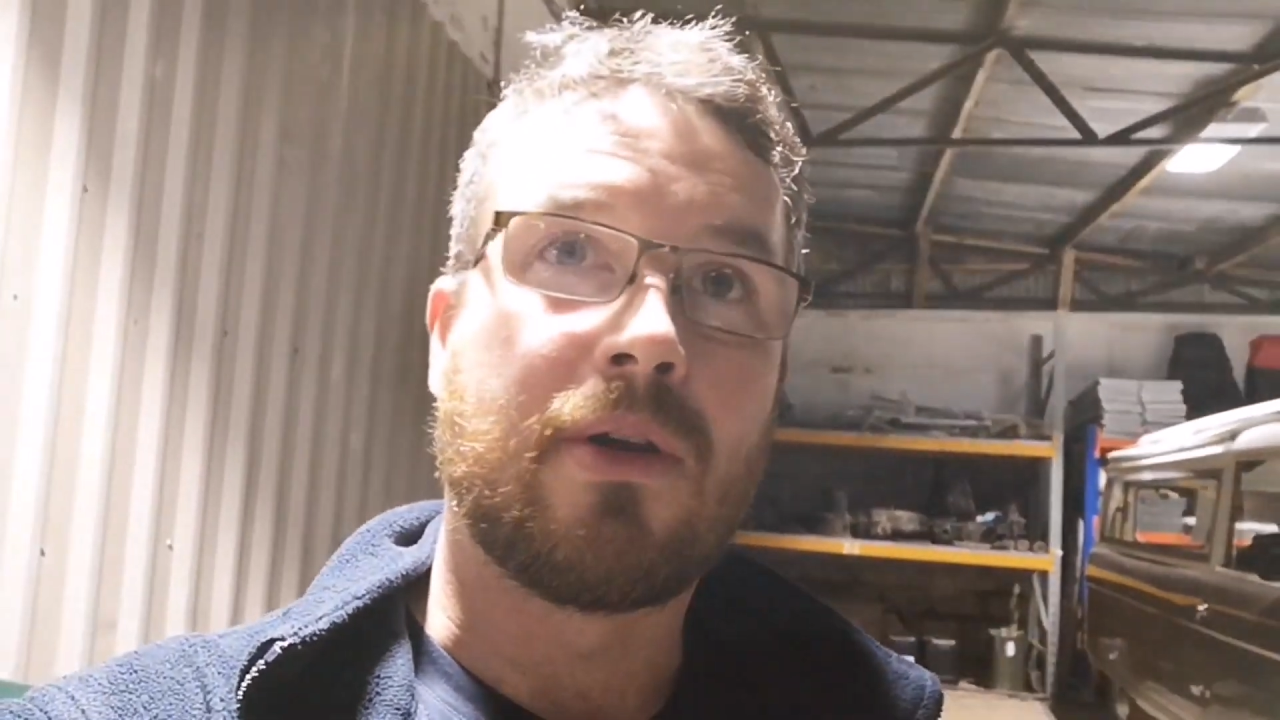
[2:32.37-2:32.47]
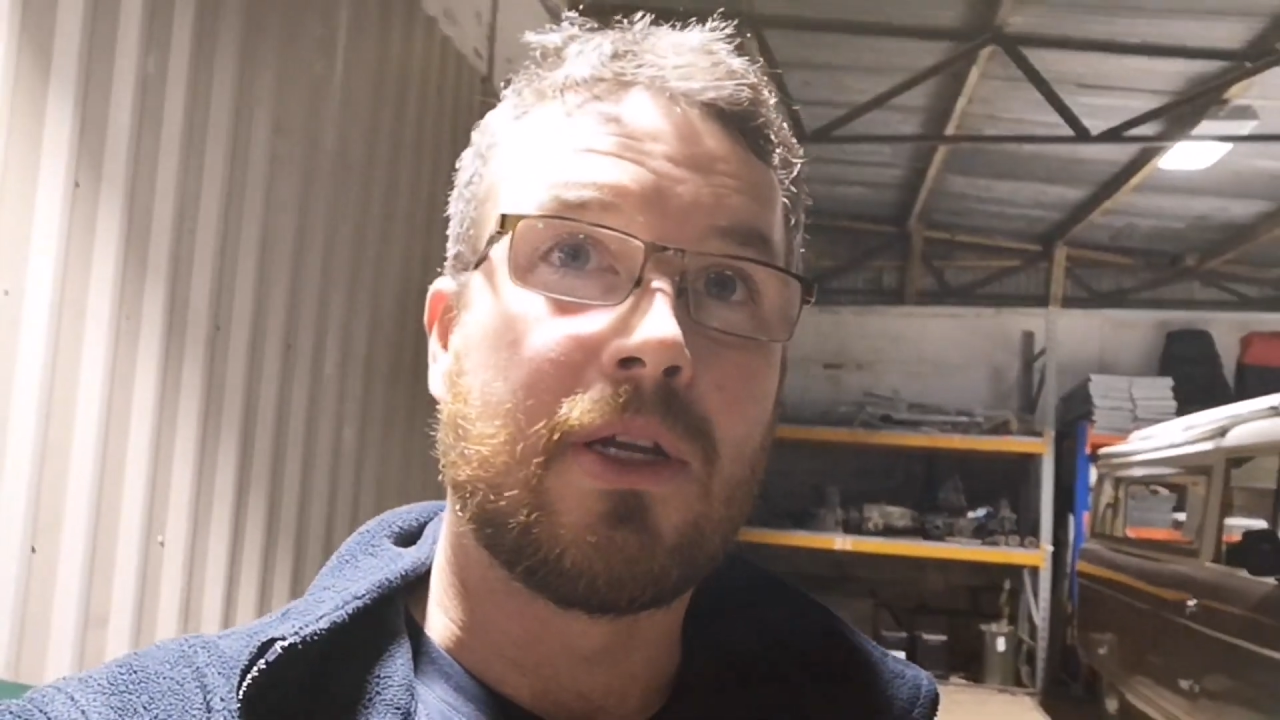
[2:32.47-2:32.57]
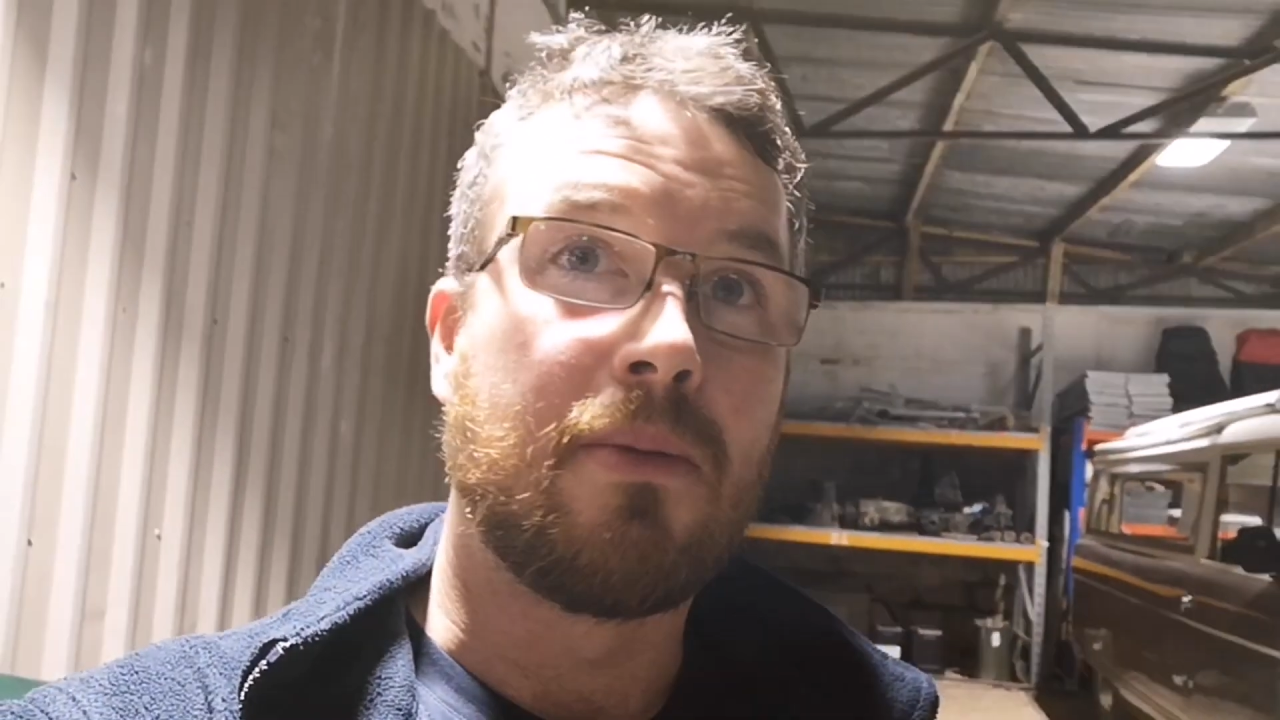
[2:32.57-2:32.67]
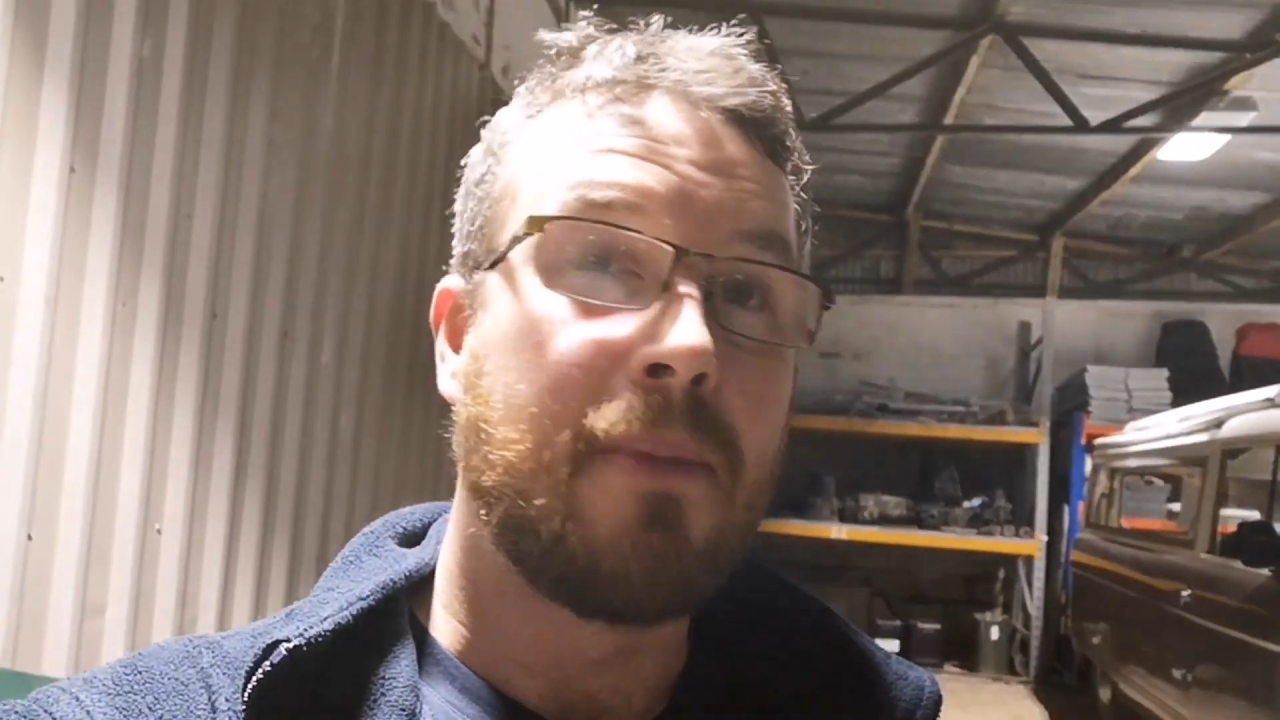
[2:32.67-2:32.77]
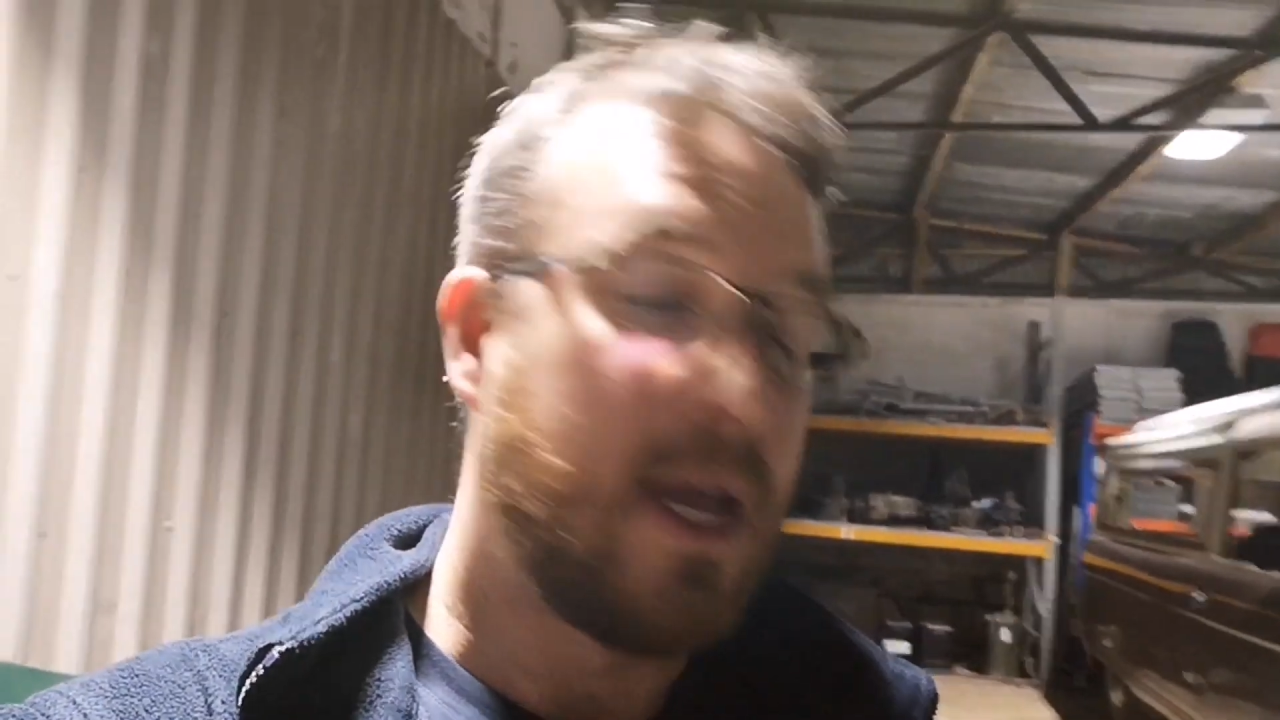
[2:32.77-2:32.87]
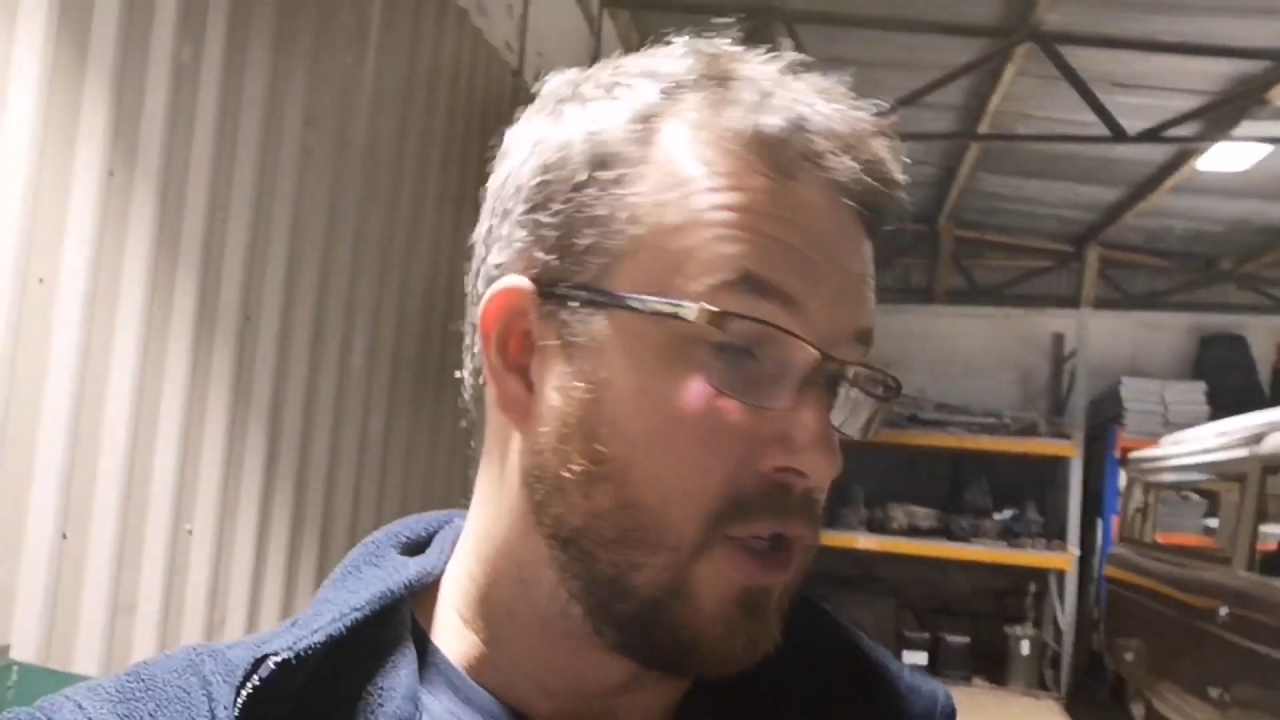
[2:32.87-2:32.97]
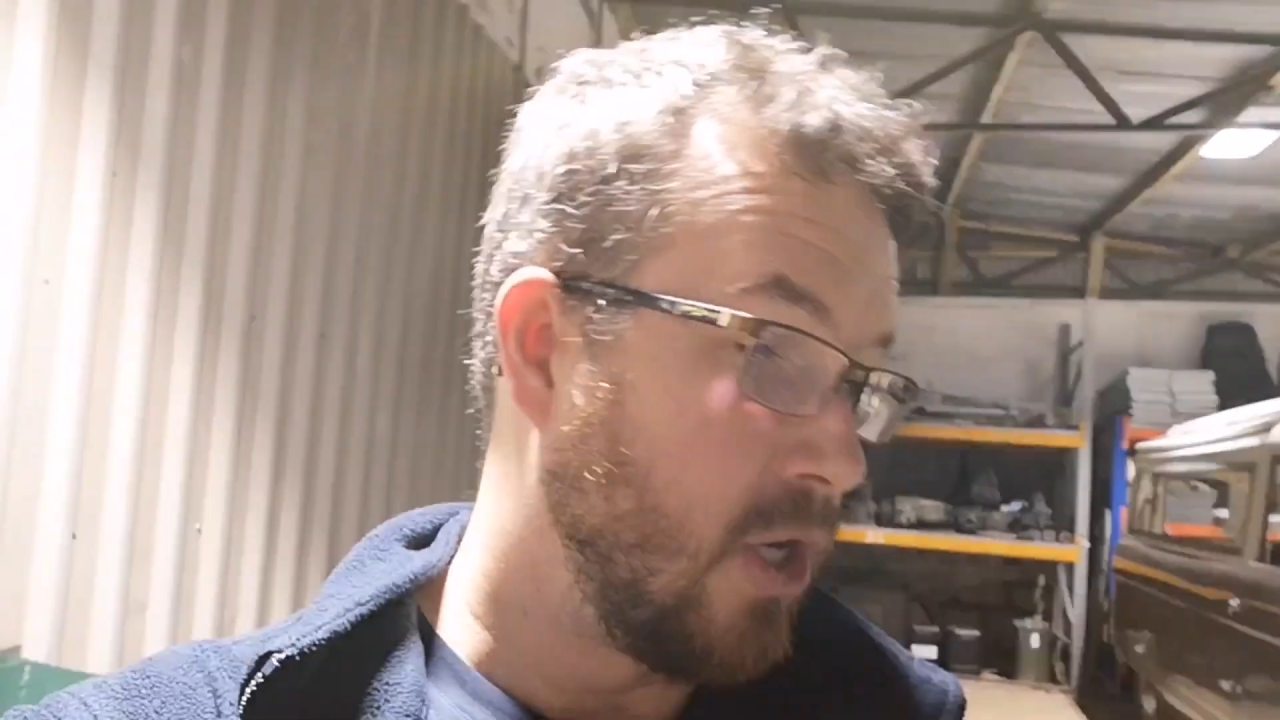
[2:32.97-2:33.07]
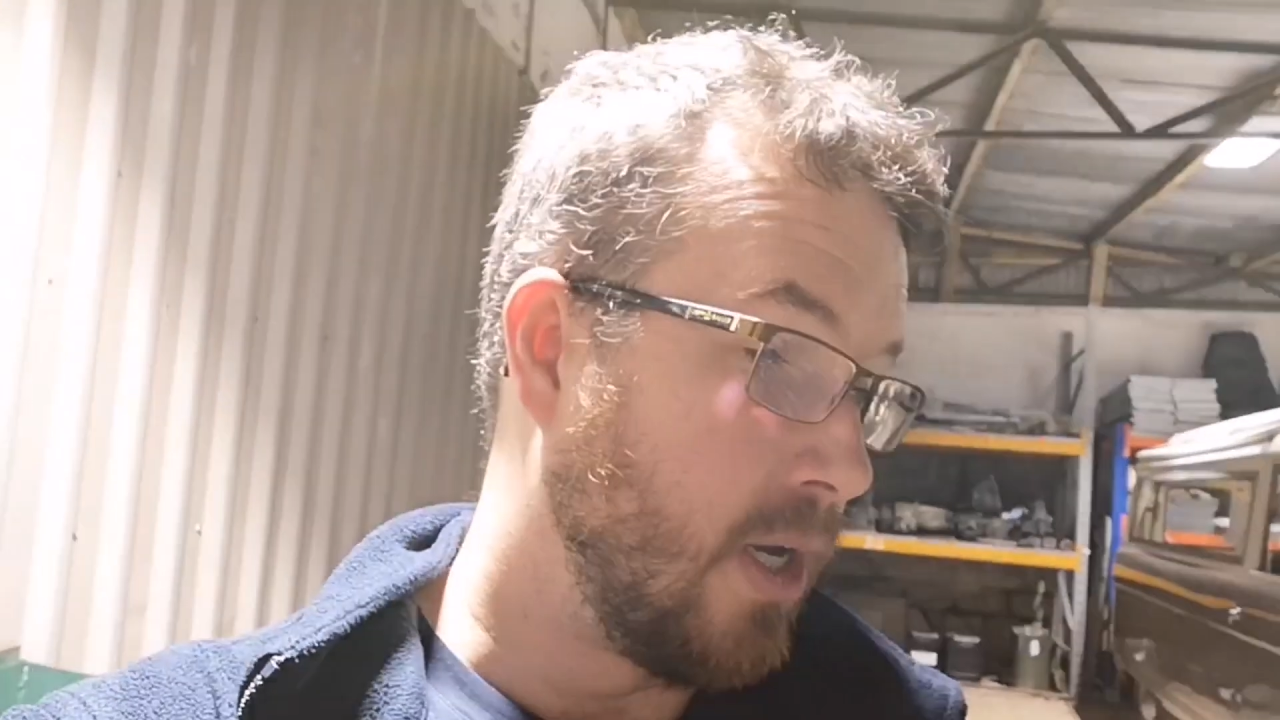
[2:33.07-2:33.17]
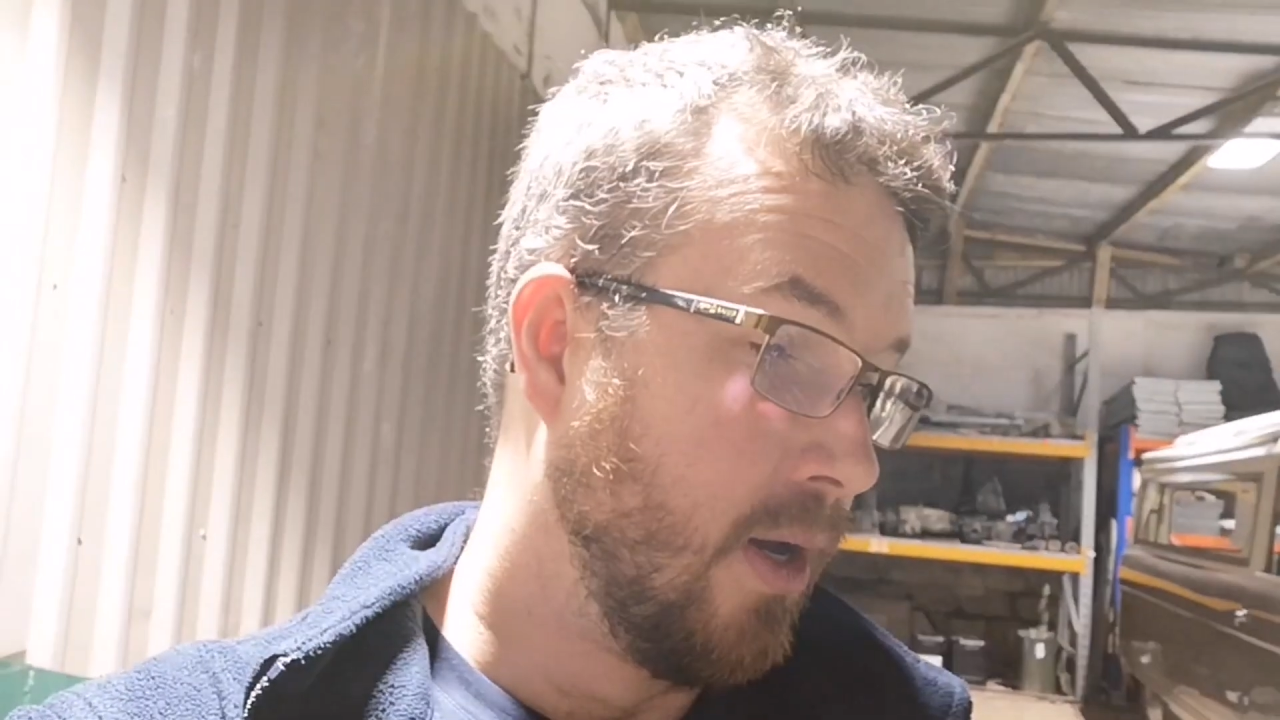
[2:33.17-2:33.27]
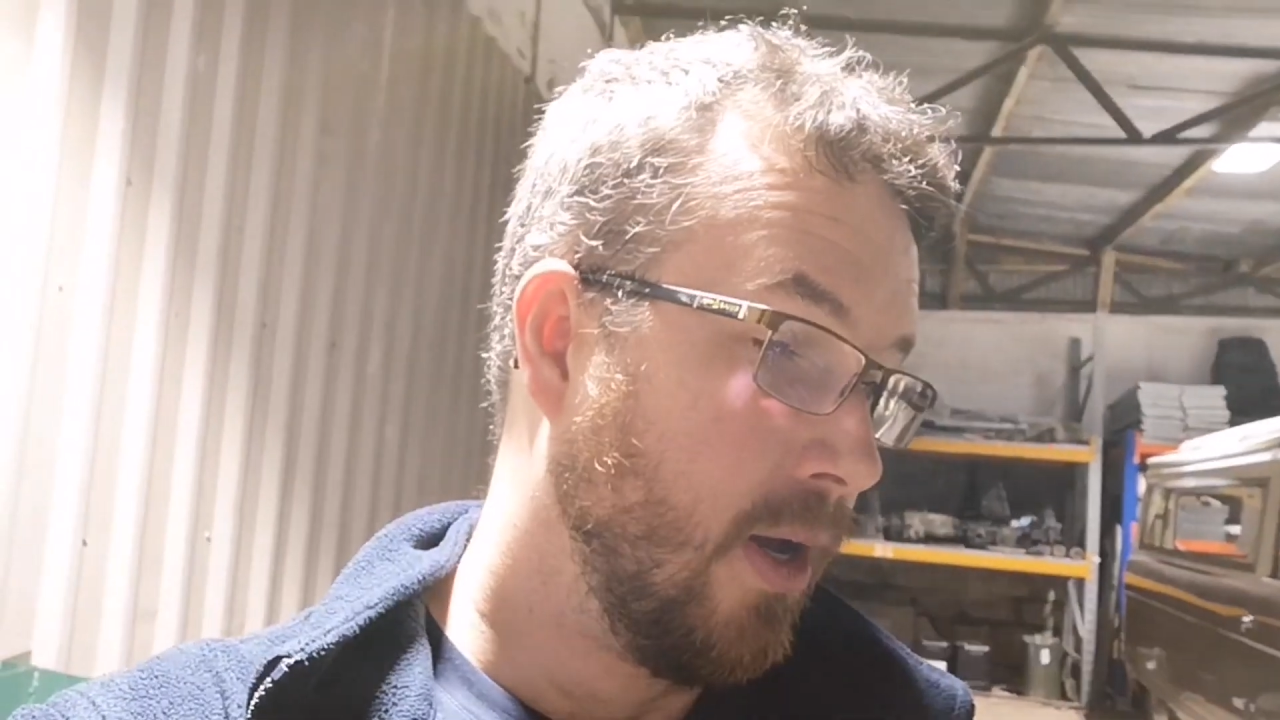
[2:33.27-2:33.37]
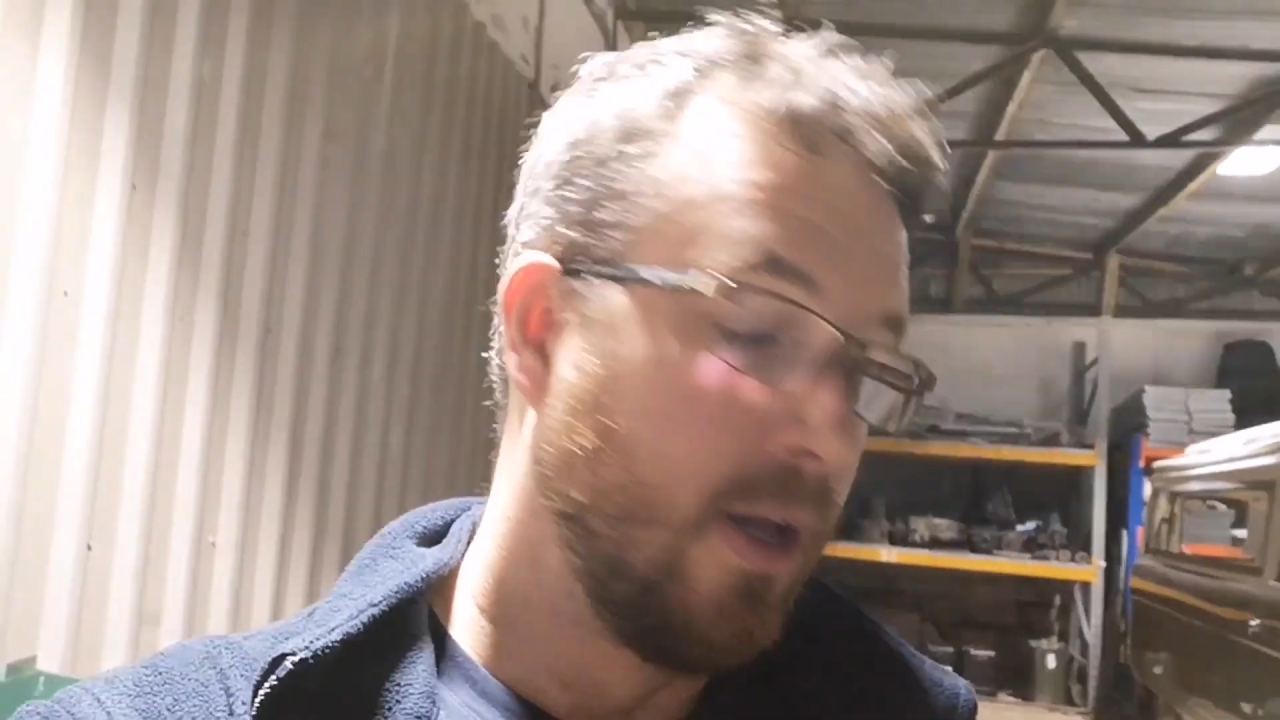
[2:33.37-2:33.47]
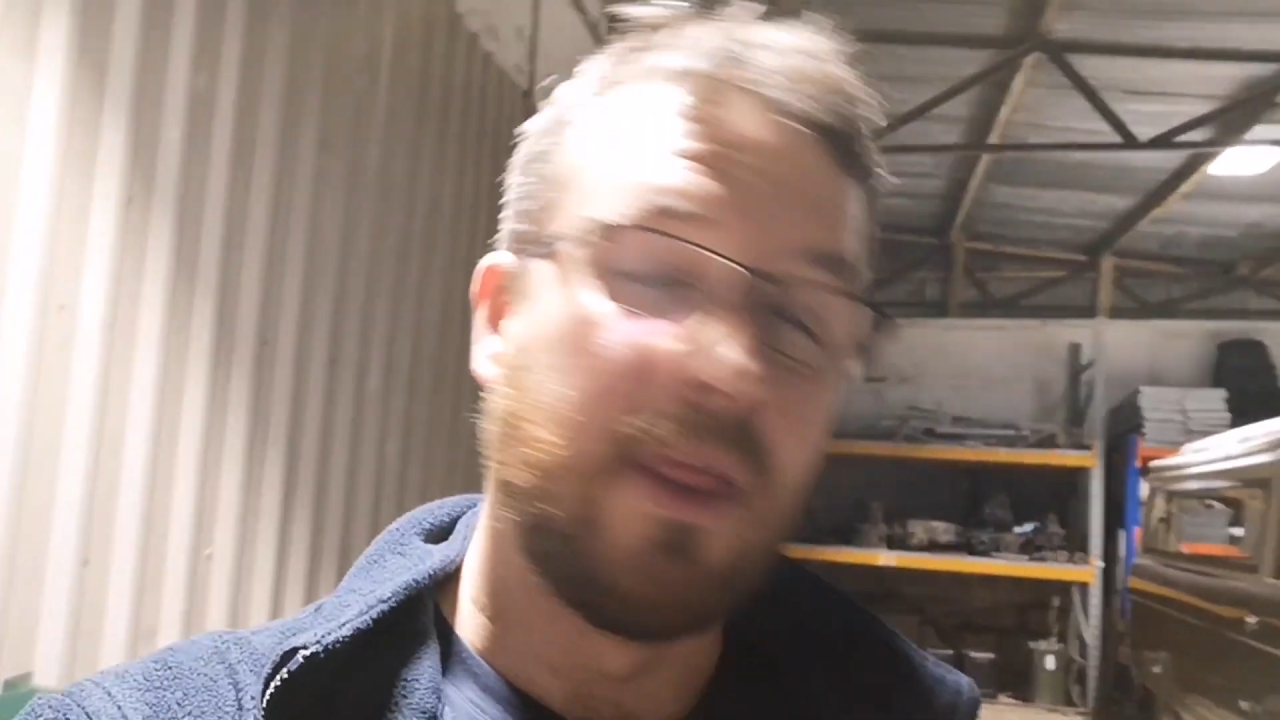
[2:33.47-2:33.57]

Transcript: I'm going to measure